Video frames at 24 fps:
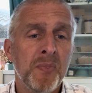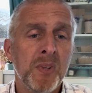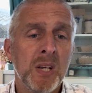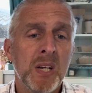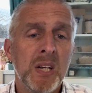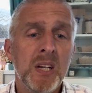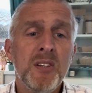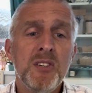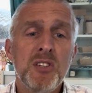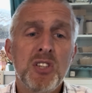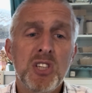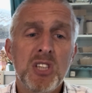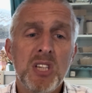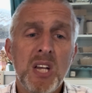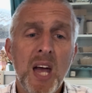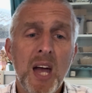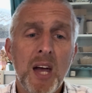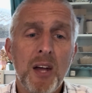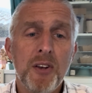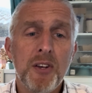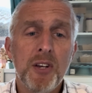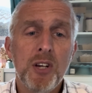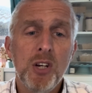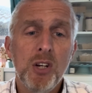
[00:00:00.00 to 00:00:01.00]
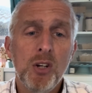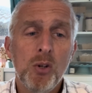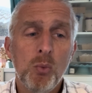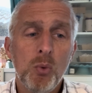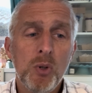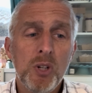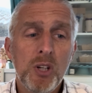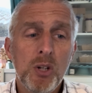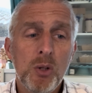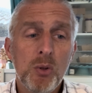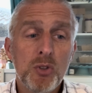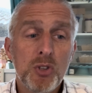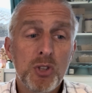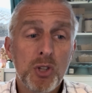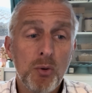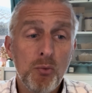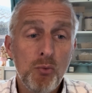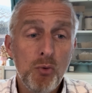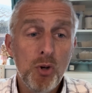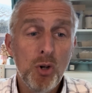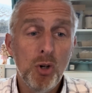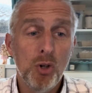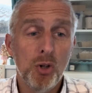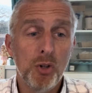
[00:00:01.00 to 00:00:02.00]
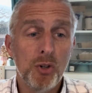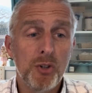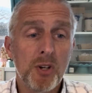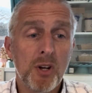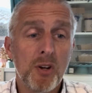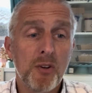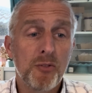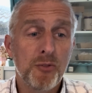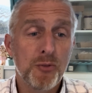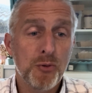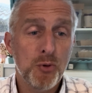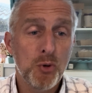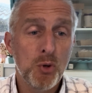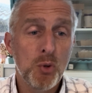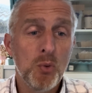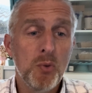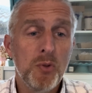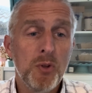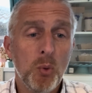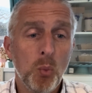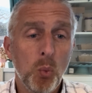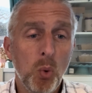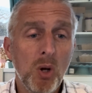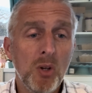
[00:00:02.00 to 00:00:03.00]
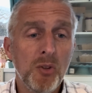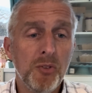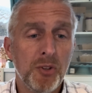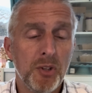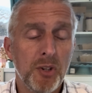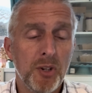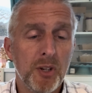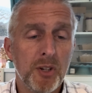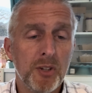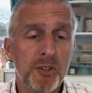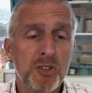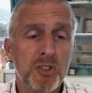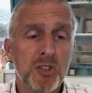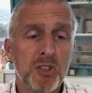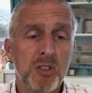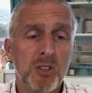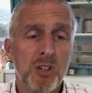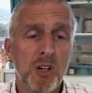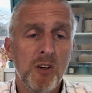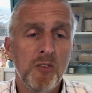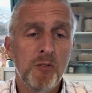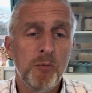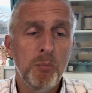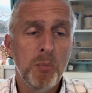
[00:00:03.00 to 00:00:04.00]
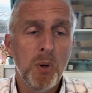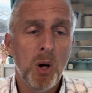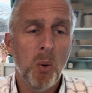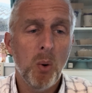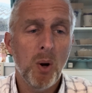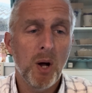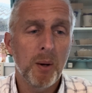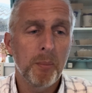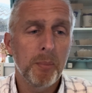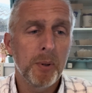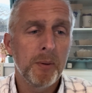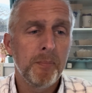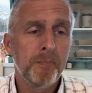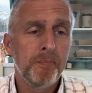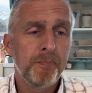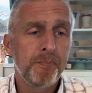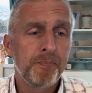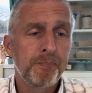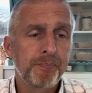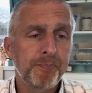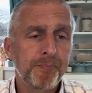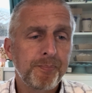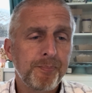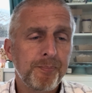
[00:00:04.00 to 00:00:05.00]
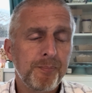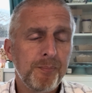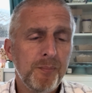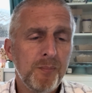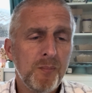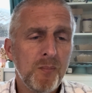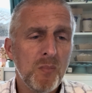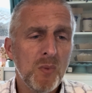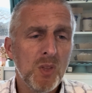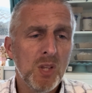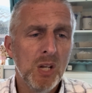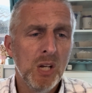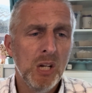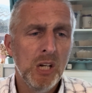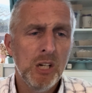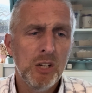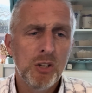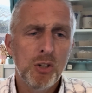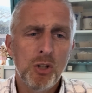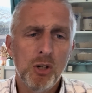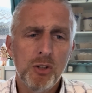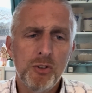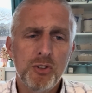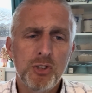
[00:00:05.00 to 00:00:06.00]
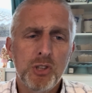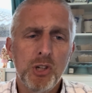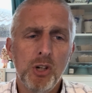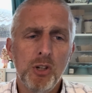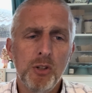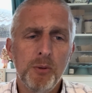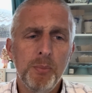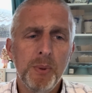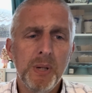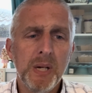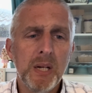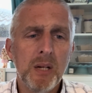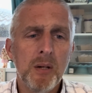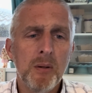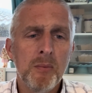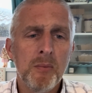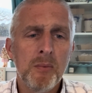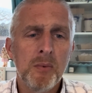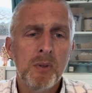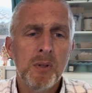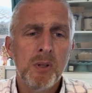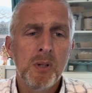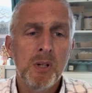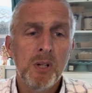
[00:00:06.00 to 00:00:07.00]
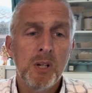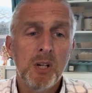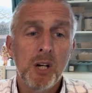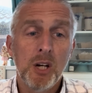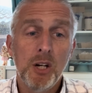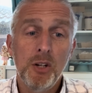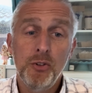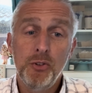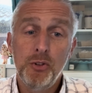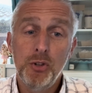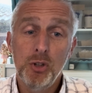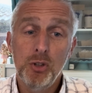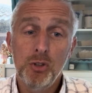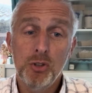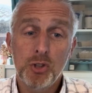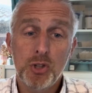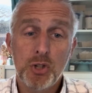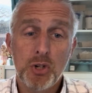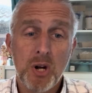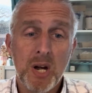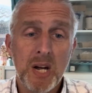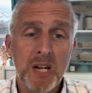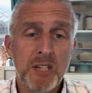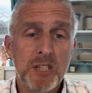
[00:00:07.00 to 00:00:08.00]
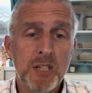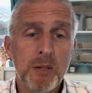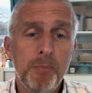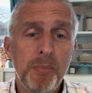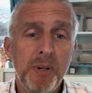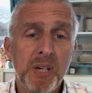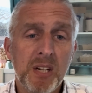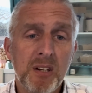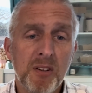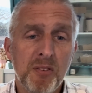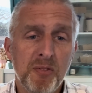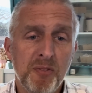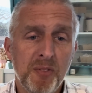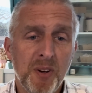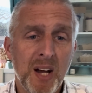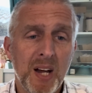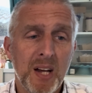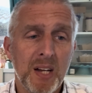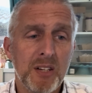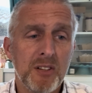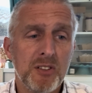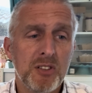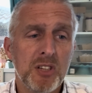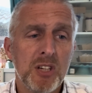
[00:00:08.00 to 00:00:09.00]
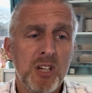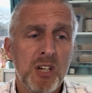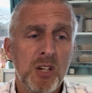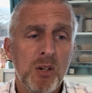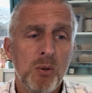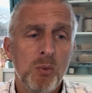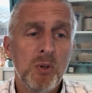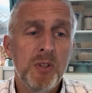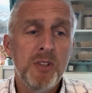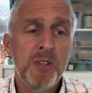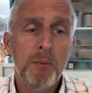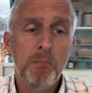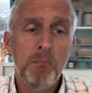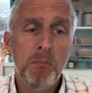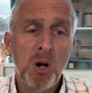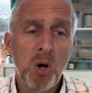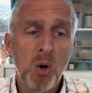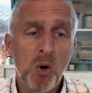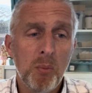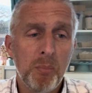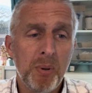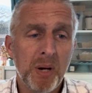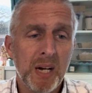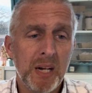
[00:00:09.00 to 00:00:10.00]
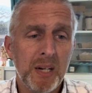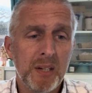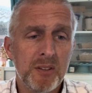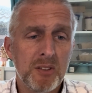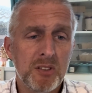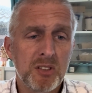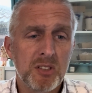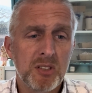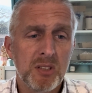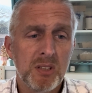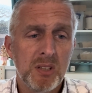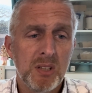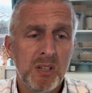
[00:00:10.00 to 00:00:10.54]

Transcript: Instead, we used the road through the wilderness of Moab. God told me, and don't try to pick a fight with the Moabites.